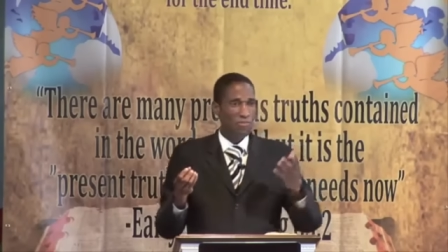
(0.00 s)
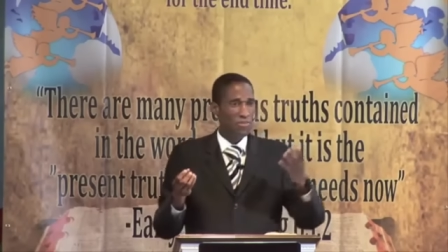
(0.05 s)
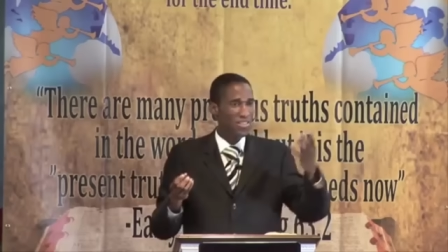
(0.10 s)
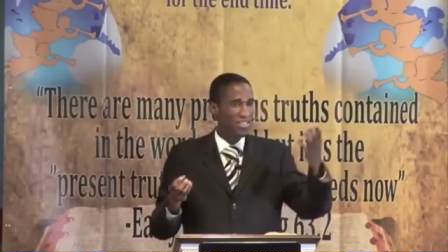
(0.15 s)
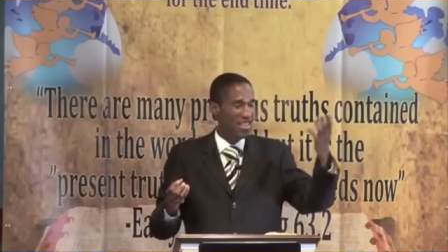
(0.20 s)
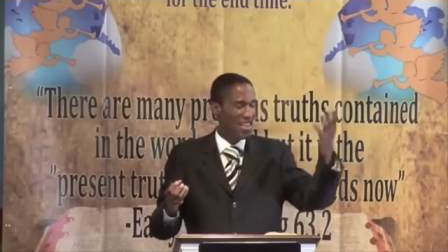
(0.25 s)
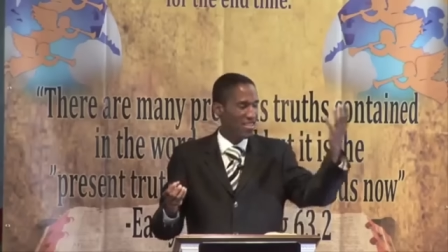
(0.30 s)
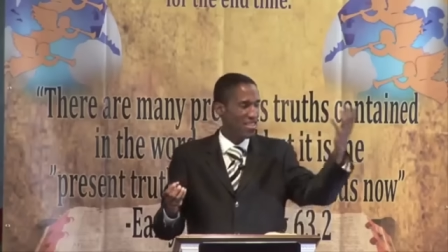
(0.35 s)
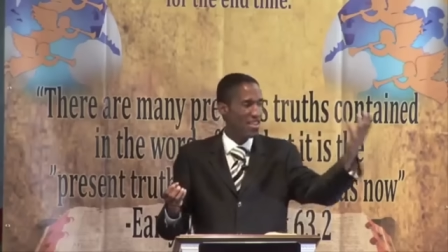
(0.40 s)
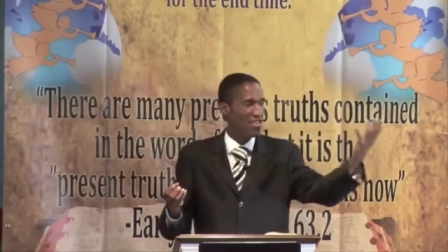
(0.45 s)

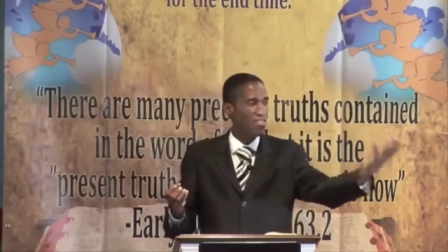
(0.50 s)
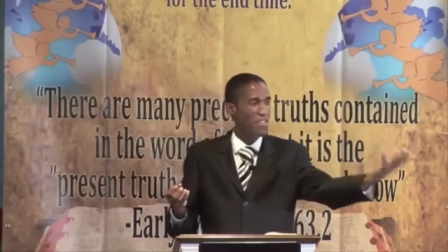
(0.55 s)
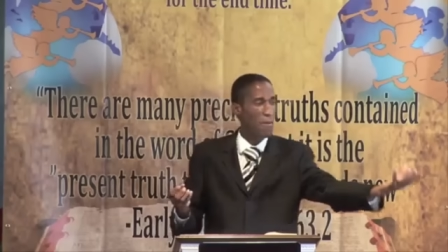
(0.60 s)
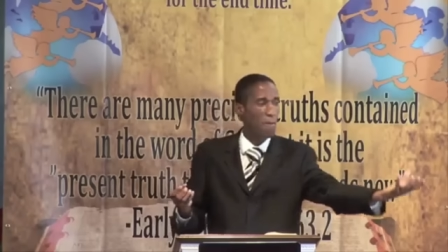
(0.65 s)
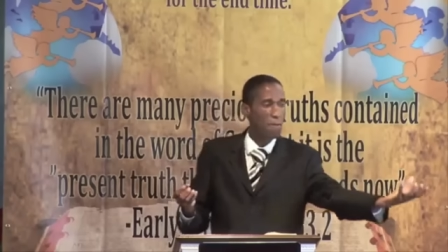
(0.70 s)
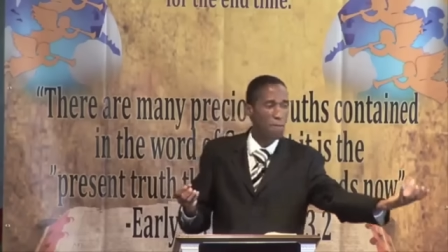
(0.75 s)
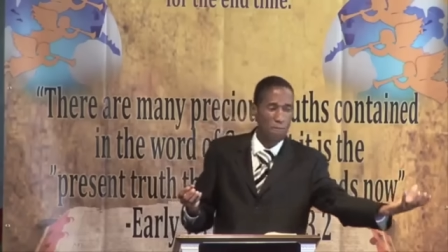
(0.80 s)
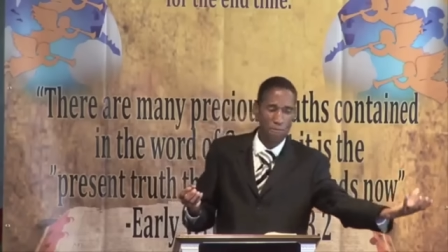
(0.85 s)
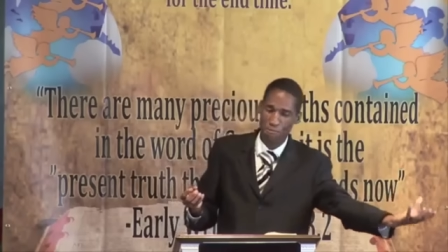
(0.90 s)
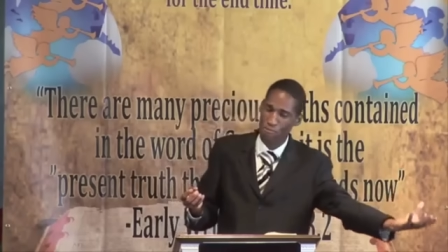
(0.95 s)
This is
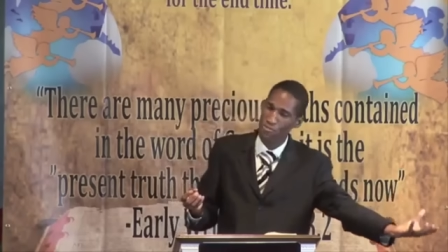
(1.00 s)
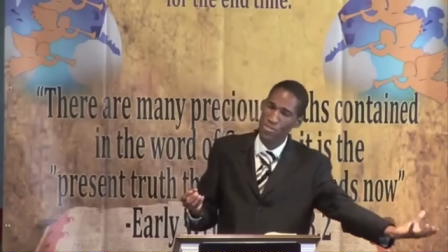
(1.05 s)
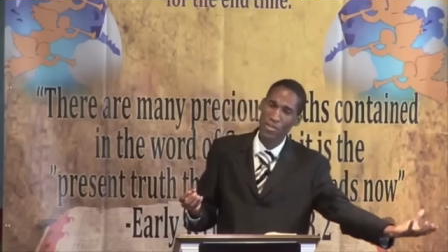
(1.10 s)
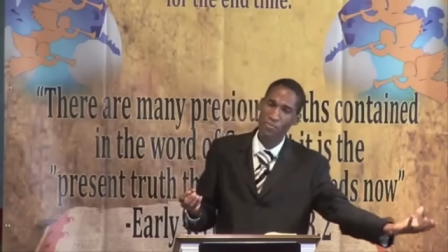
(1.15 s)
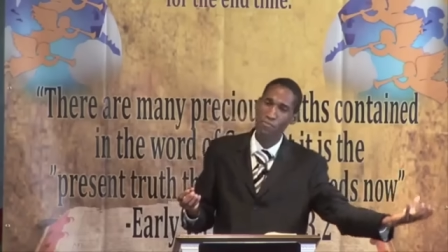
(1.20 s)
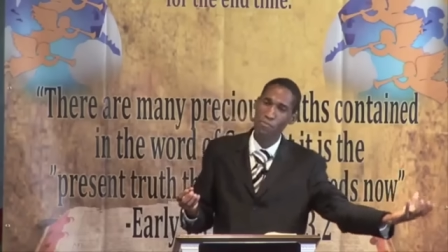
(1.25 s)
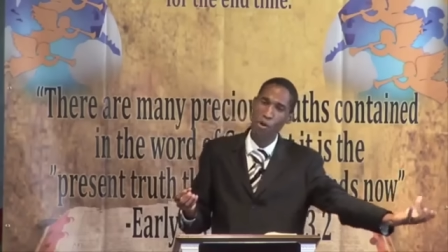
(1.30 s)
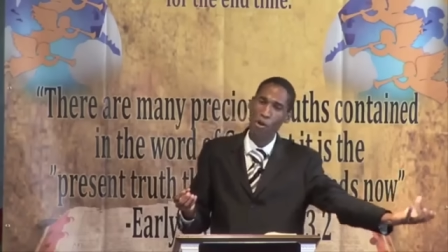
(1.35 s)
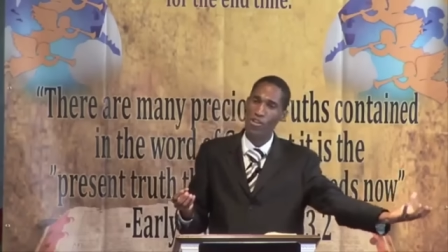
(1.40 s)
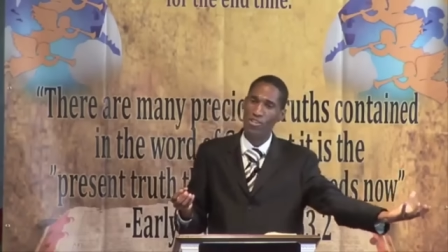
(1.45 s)
the, the
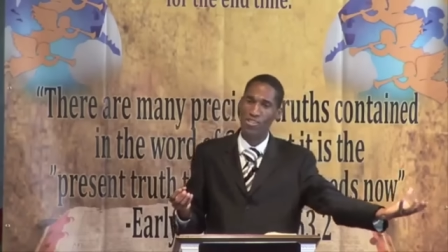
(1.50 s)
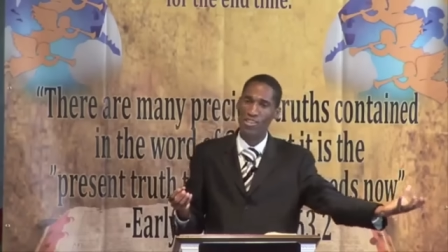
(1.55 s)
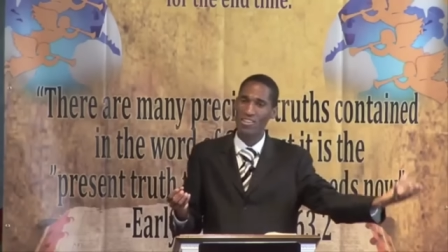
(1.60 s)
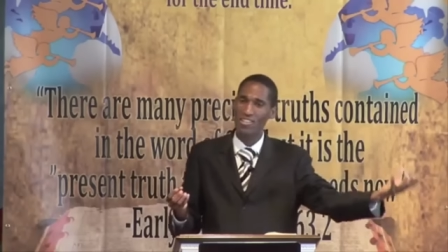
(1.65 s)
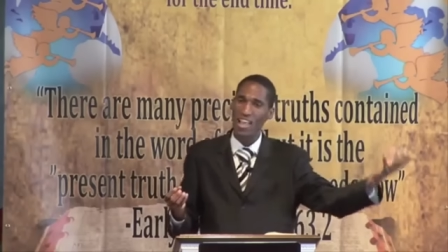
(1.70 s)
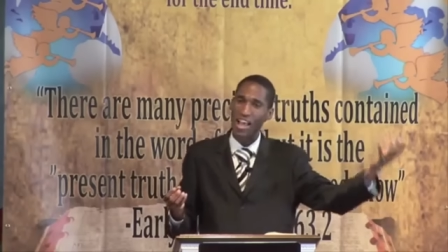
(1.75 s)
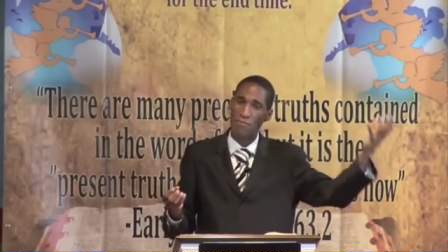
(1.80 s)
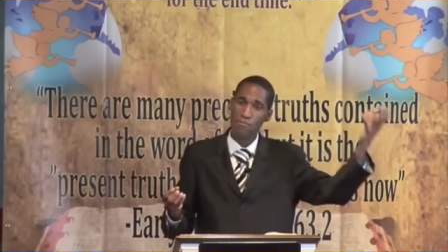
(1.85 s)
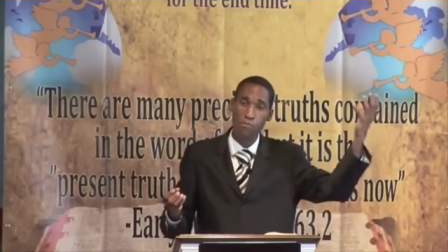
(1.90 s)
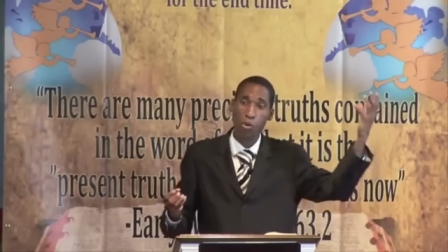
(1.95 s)

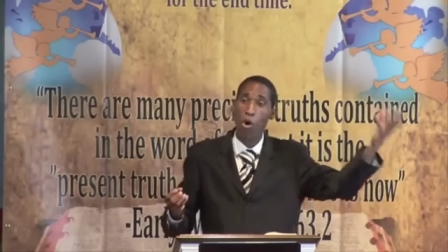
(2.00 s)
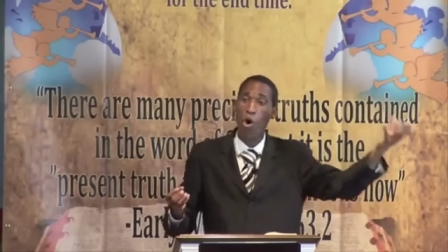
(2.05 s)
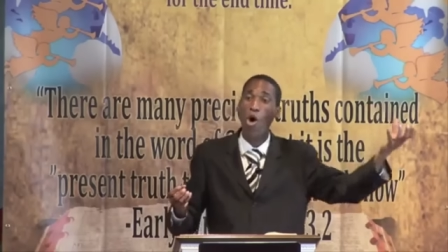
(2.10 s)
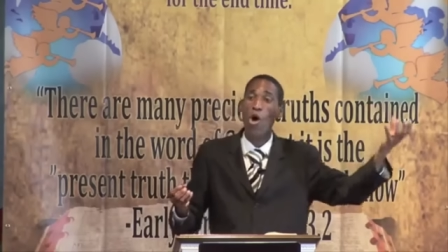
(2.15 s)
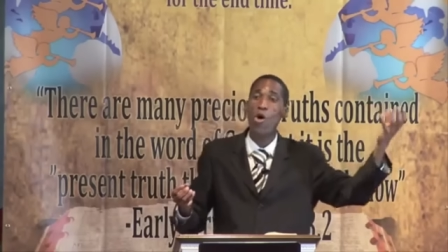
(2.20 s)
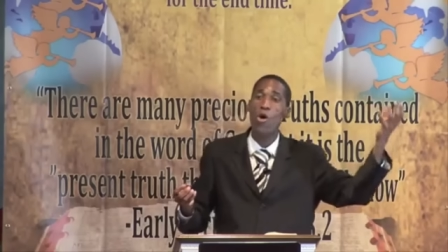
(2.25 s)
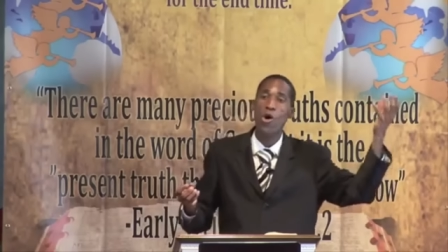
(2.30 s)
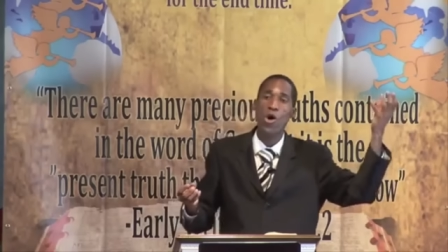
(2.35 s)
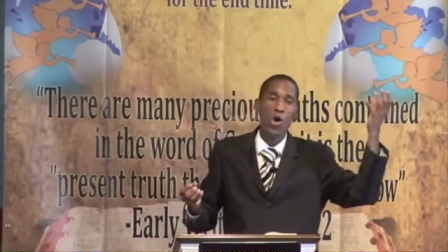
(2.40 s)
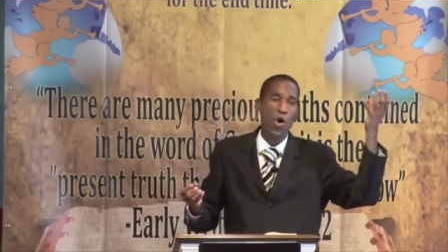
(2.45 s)
person that
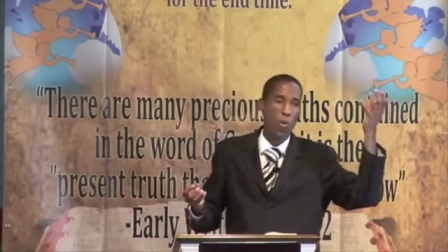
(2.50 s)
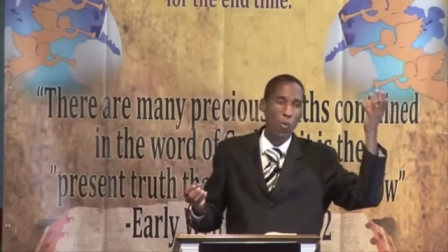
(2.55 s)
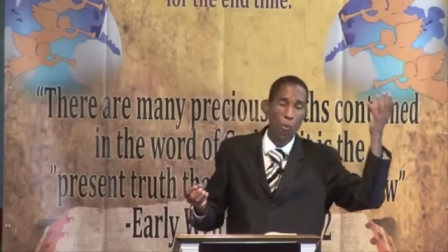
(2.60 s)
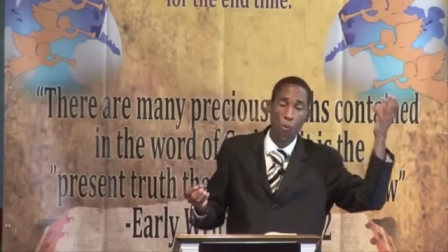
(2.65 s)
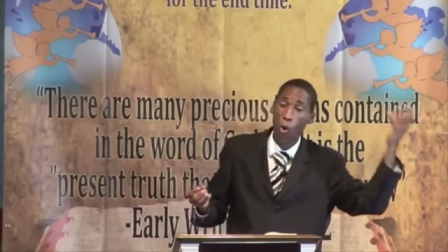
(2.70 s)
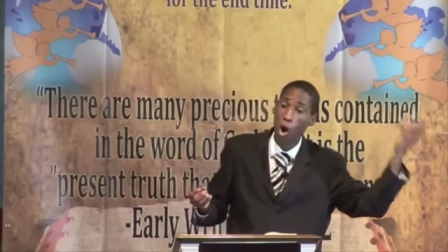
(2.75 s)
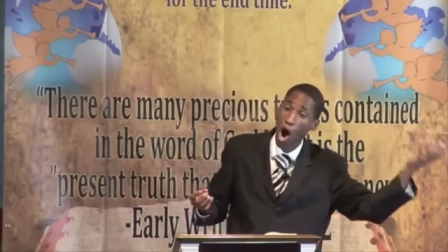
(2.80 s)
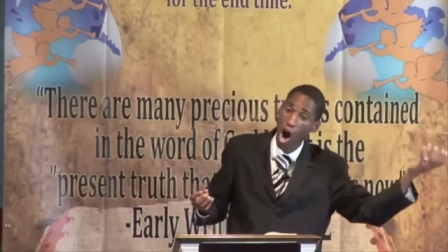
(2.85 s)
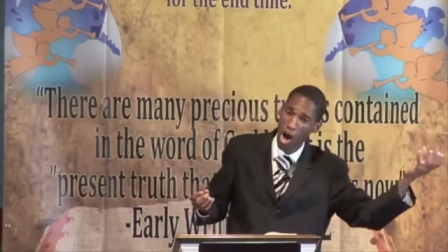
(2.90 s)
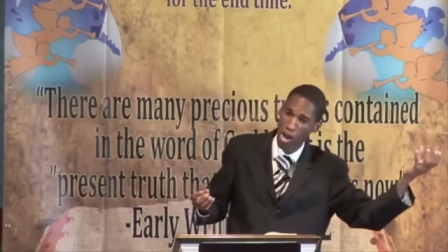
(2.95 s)
Paul
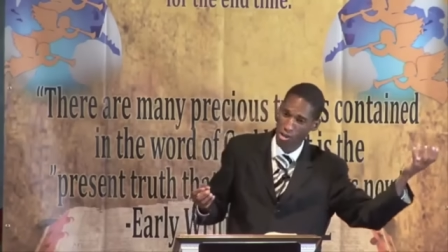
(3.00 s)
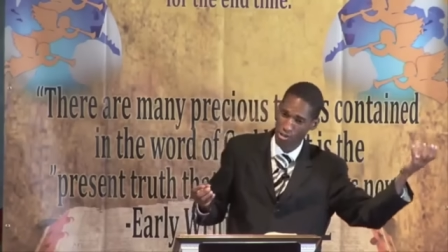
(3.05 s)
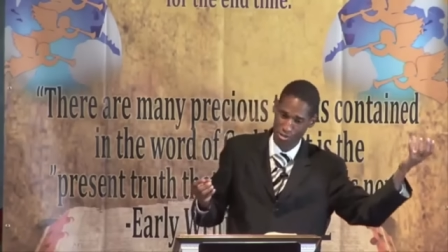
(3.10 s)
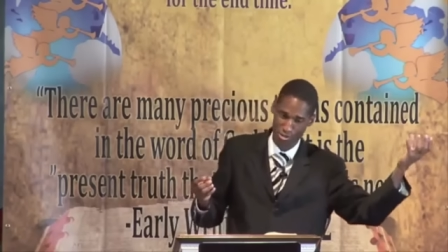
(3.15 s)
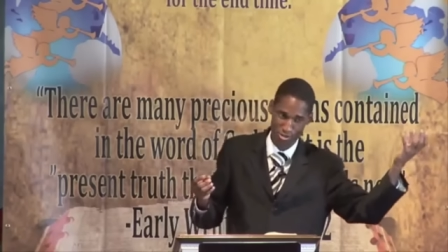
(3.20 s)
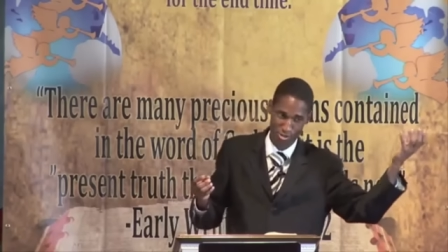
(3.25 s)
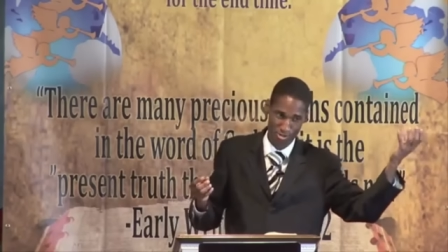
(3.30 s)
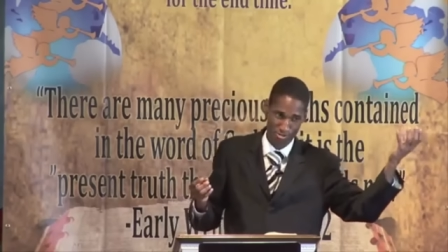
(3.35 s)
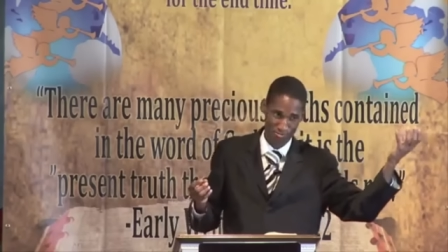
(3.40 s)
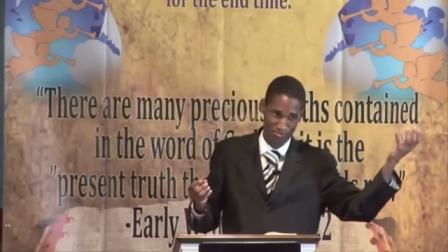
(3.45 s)
was.